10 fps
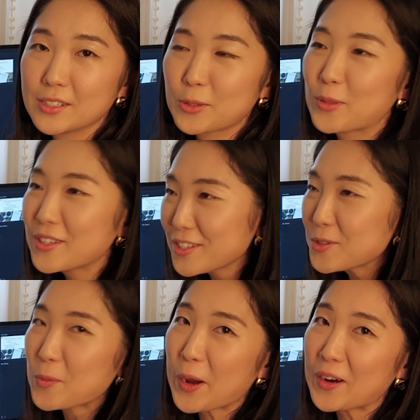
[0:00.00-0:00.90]
So this
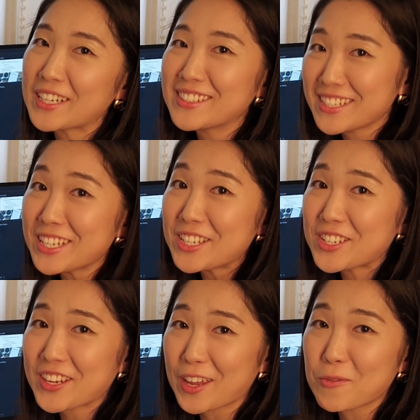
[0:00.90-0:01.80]
is where I
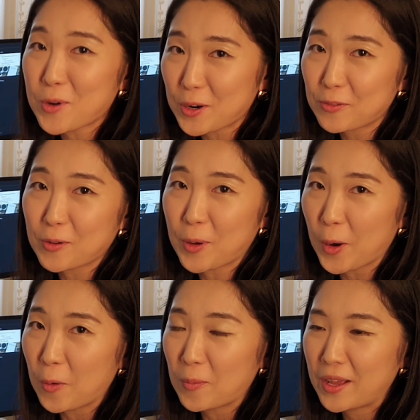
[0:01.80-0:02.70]
teach and work from
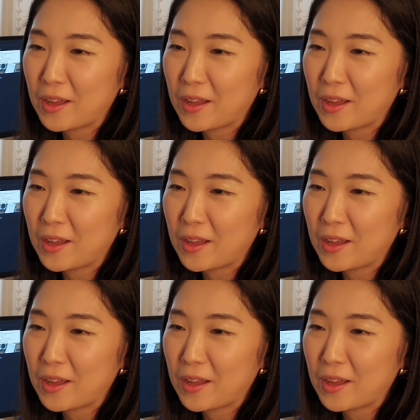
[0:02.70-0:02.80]
home.